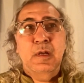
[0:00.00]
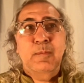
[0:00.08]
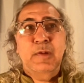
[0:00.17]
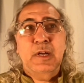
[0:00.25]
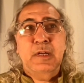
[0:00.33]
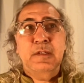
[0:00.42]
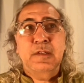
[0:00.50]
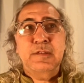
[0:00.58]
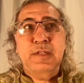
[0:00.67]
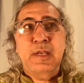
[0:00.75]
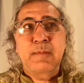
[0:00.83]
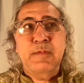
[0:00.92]
but at the
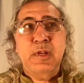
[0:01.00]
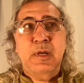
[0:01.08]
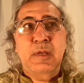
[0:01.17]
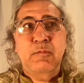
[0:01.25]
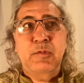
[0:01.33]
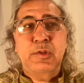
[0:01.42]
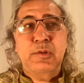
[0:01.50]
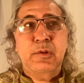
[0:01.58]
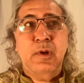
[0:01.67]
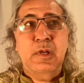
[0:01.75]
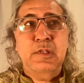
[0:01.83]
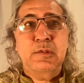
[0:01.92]
same time we should
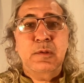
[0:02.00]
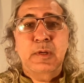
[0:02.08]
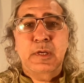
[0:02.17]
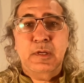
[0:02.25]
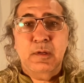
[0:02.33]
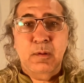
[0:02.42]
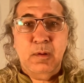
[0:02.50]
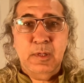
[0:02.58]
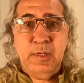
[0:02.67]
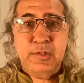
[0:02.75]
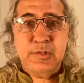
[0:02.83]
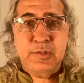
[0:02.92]
also
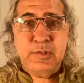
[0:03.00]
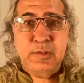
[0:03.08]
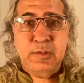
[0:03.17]
acknowledge